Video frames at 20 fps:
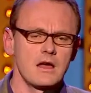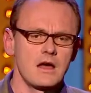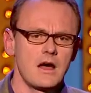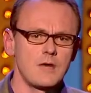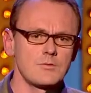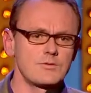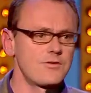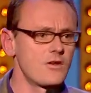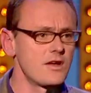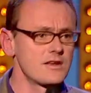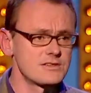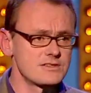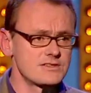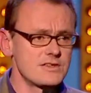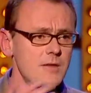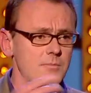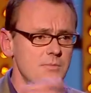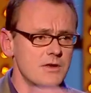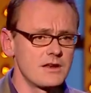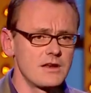I was flying to
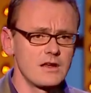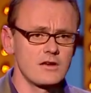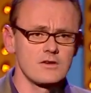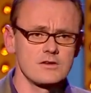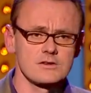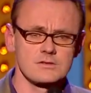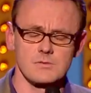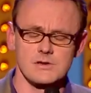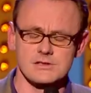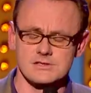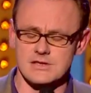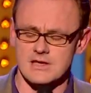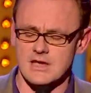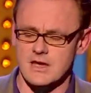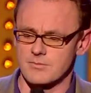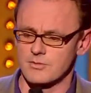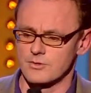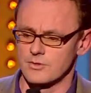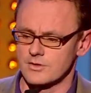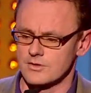Dublin. I got, went to the
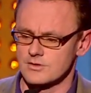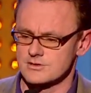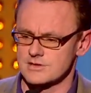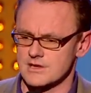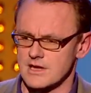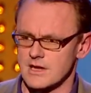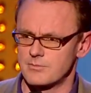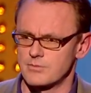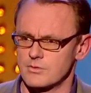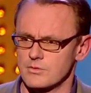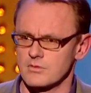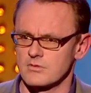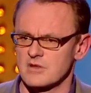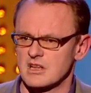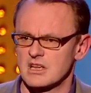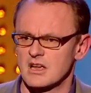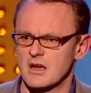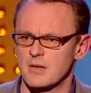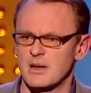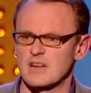airport, got to the airport
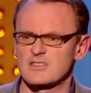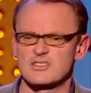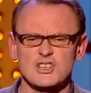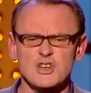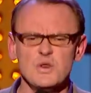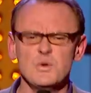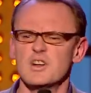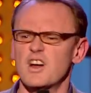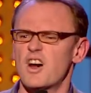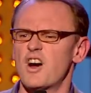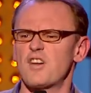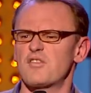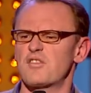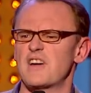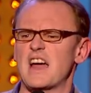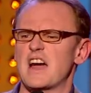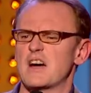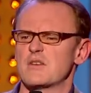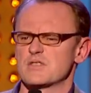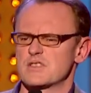about two and a half
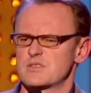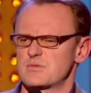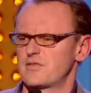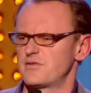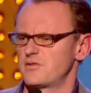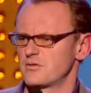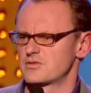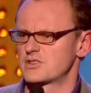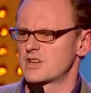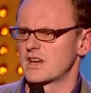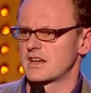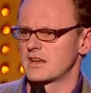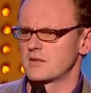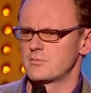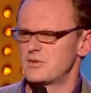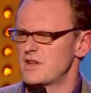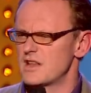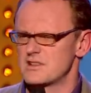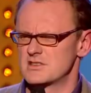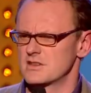hours before check-in,
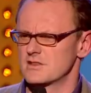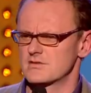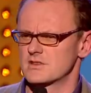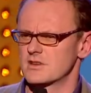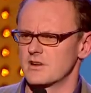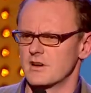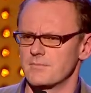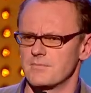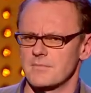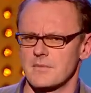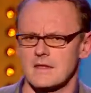plenty of time.